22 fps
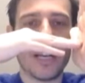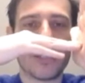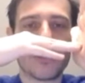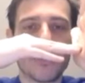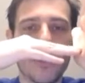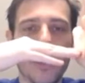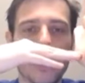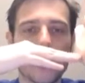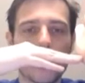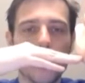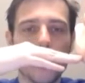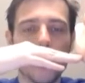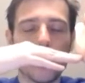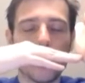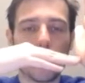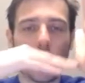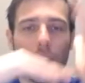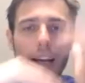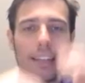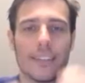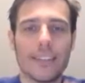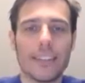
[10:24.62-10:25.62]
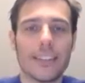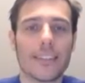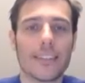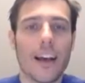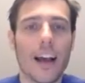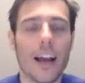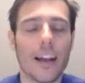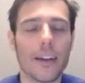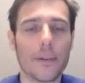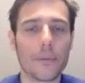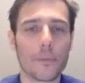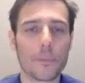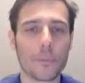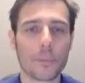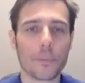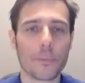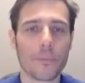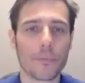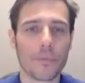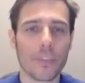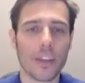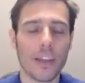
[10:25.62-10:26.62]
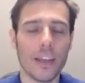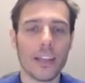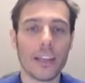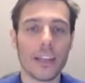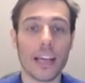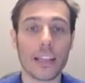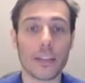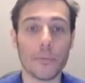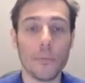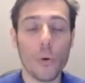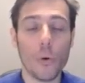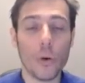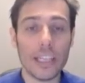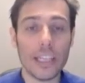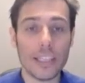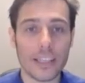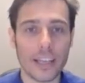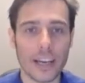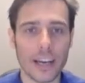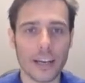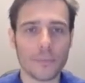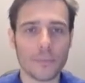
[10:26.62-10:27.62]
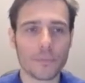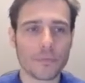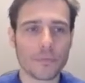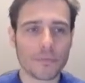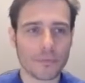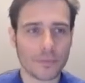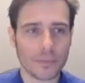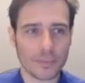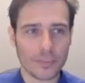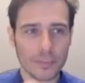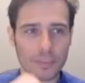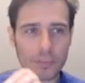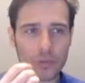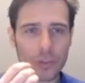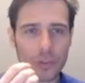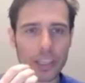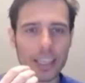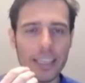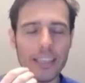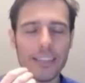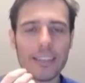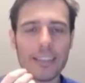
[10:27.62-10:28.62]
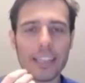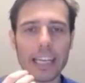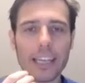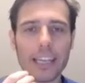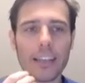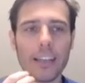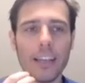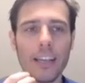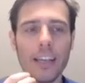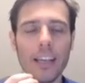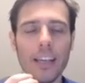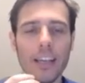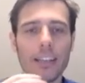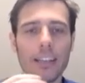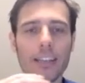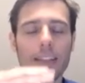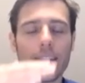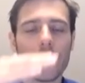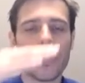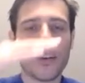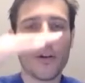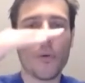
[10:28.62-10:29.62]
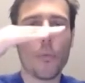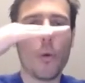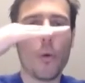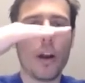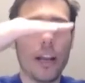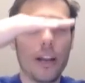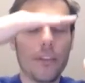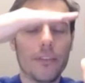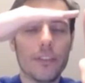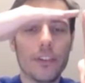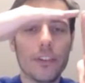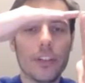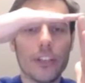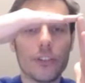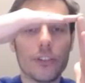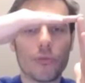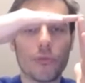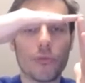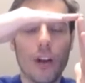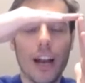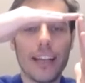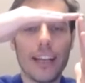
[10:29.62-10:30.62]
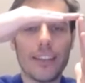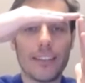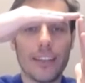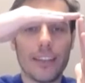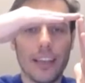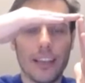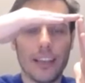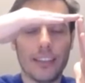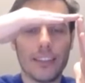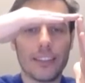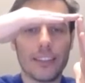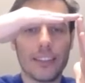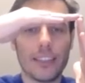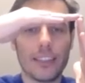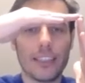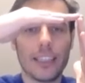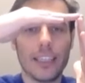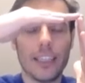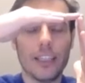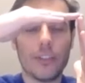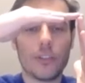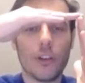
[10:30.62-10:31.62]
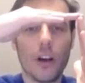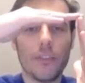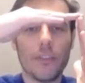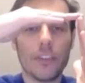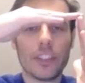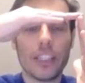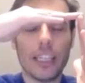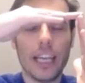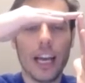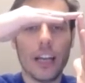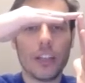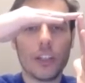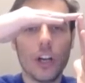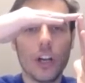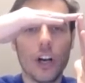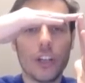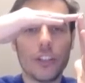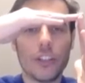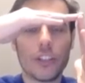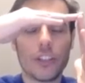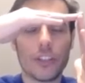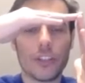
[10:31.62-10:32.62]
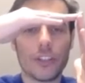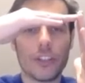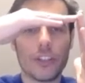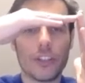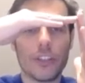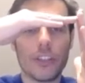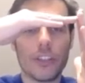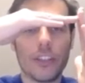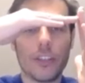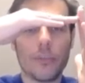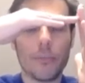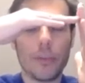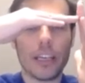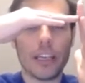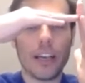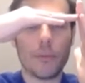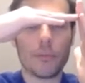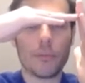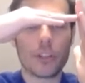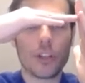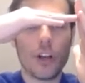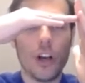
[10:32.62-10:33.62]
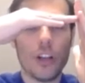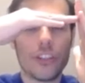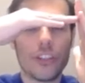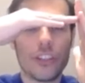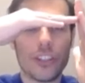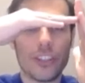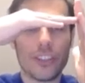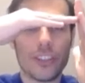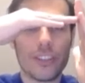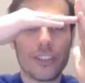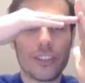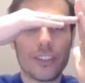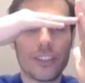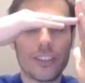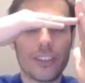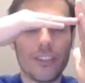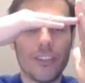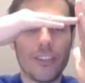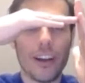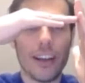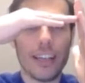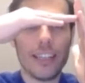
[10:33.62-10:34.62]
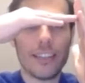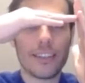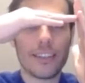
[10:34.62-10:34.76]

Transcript: why it's called the rising sign. Now, the point here is that whatever is rising is obviously unconscious until it becomes conscious, right?